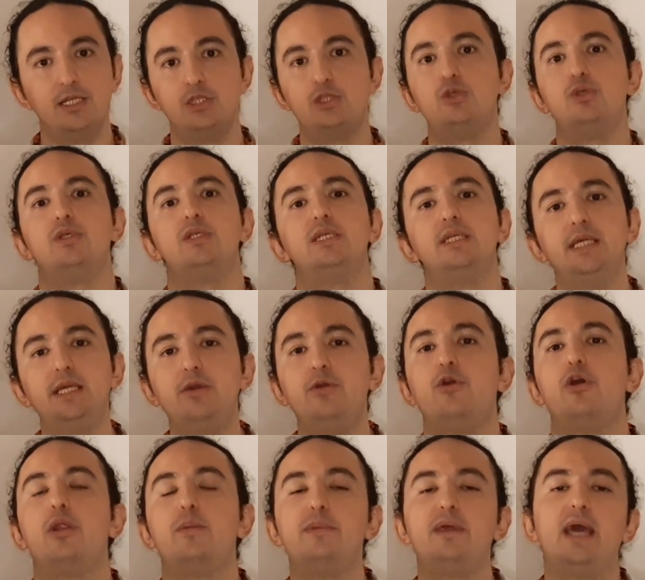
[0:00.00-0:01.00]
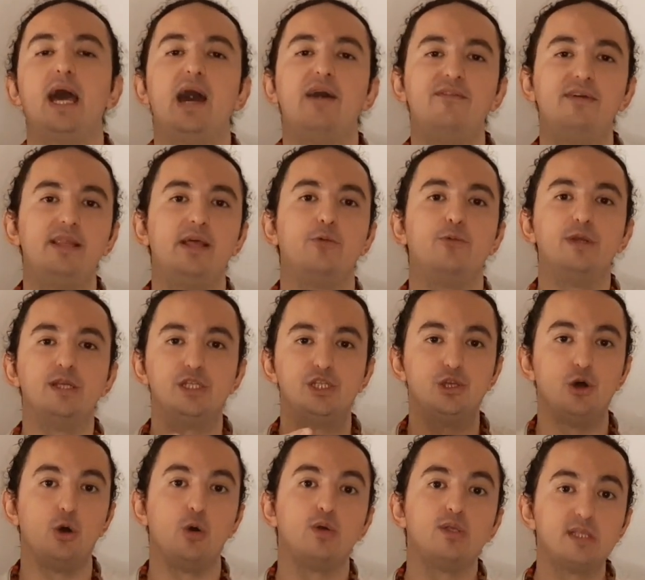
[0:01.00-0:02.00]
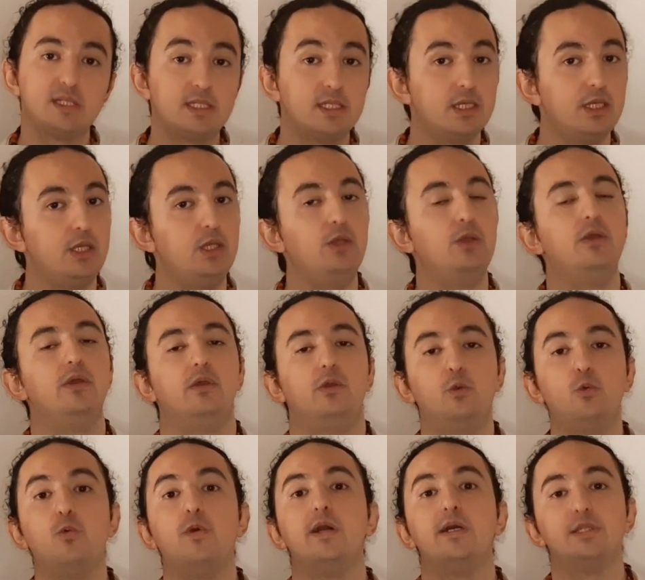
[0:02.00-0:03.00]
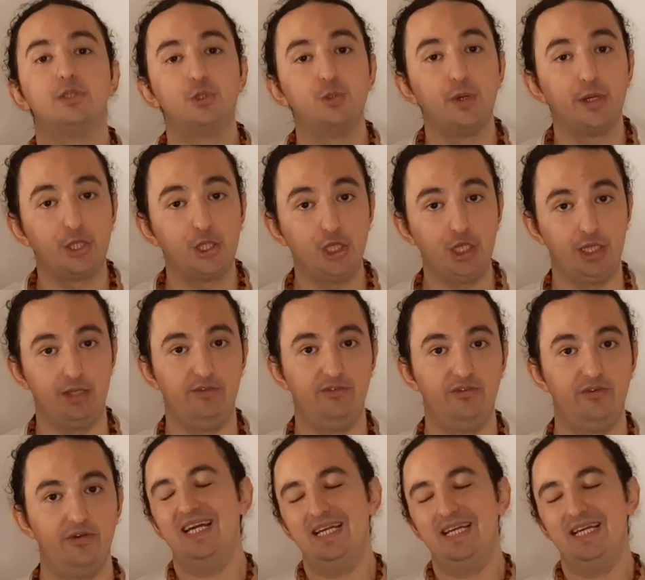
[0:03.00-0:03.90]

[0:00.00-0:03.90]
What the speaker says: to see you're going to be having the results you want to achieve.